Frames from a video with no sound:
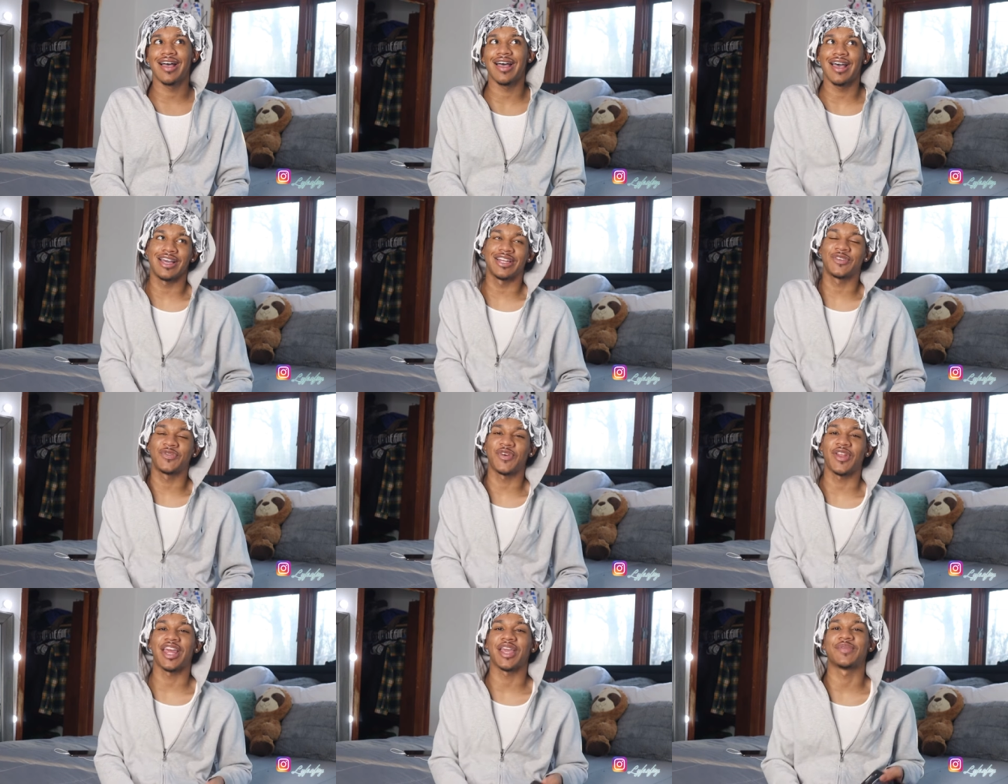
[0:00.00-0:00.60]
I
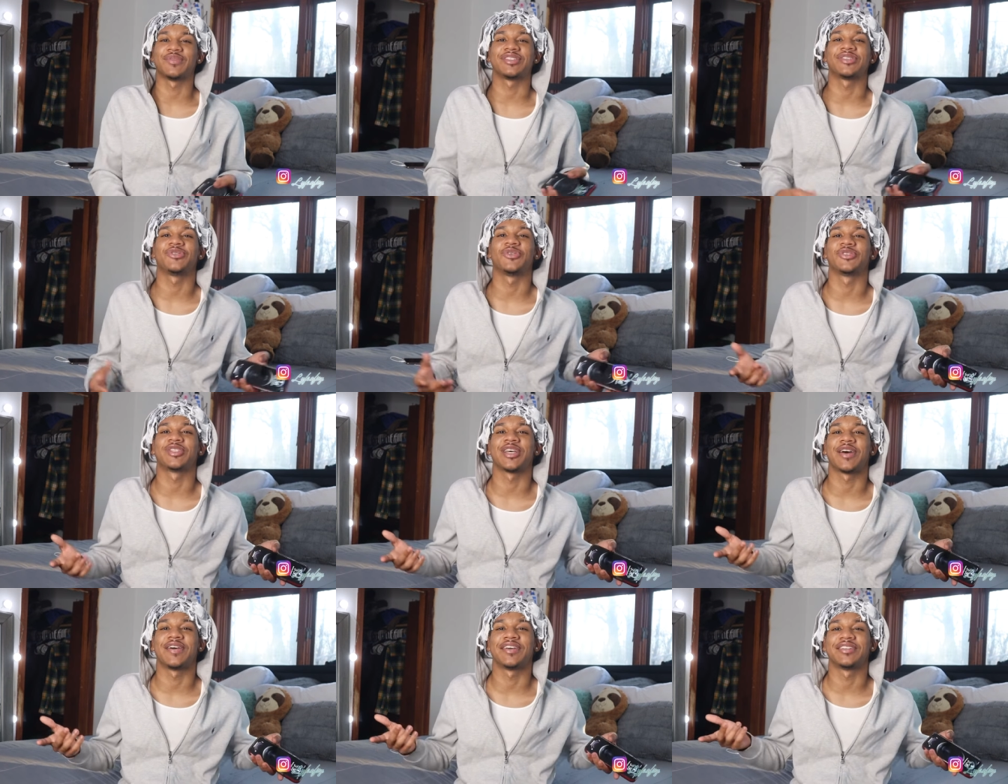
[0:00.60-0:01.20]
just felt like it was a
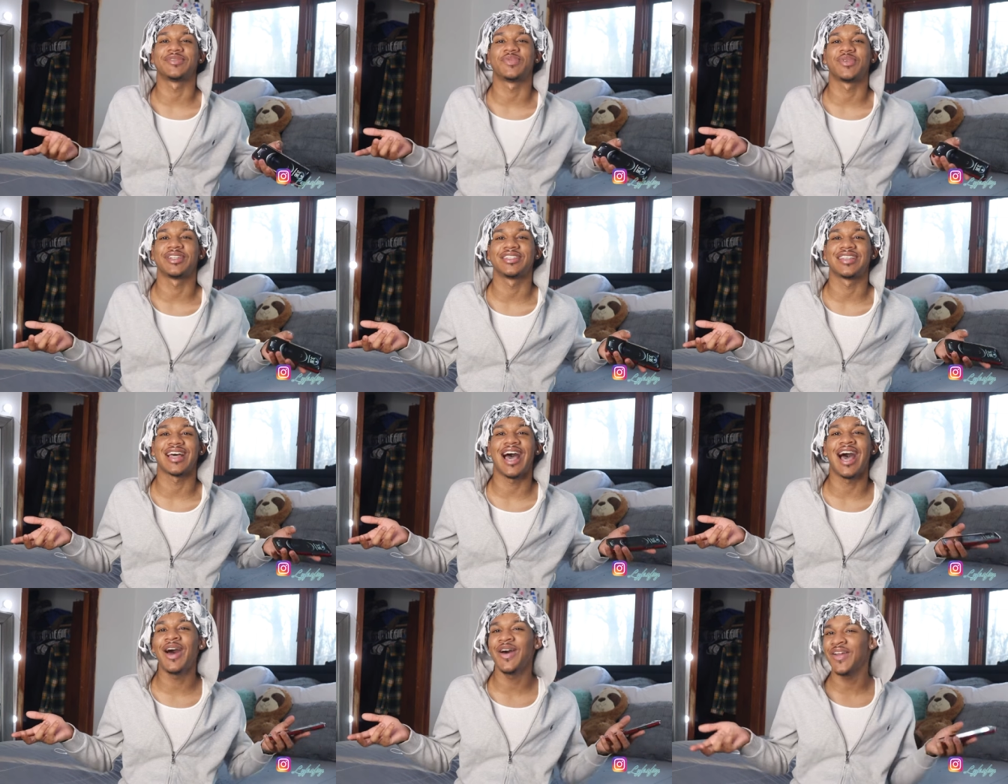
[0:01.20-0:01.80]
story time. I just wanted
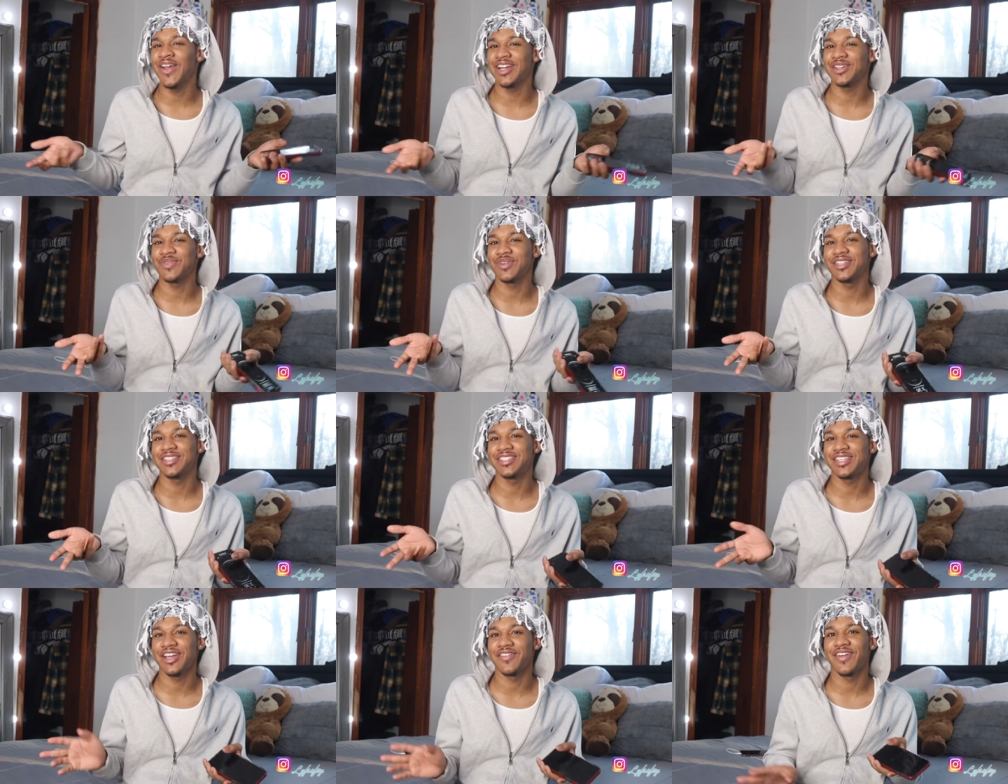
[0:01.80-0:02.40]
to, I don't know, I just wanted
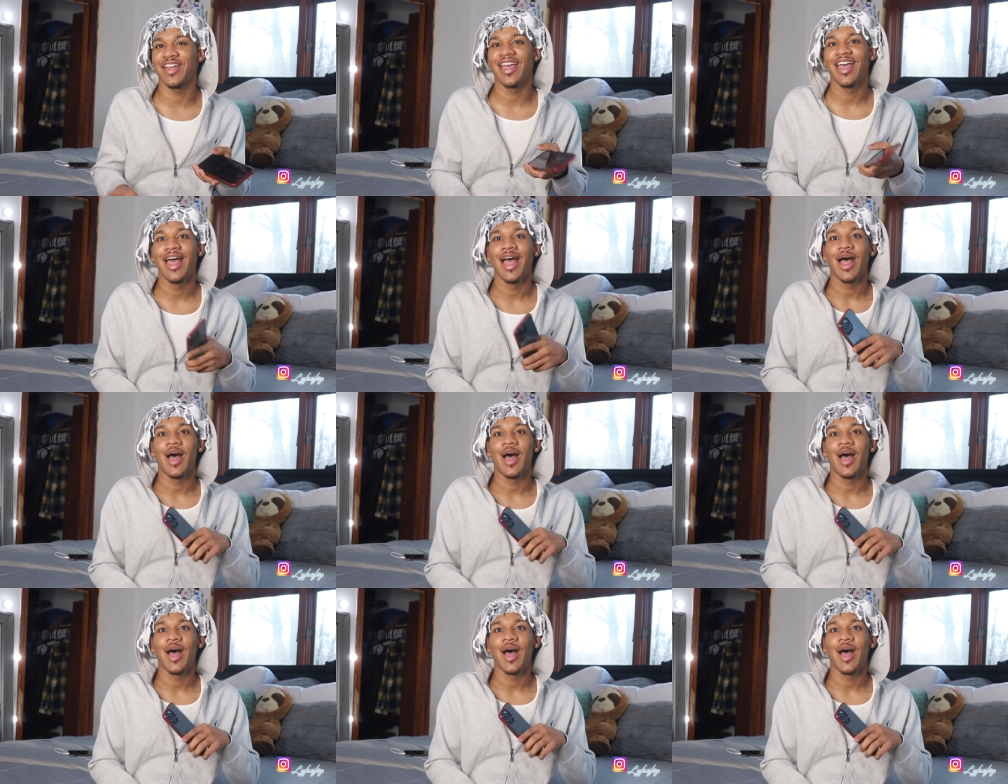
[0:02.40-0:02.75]
to share it.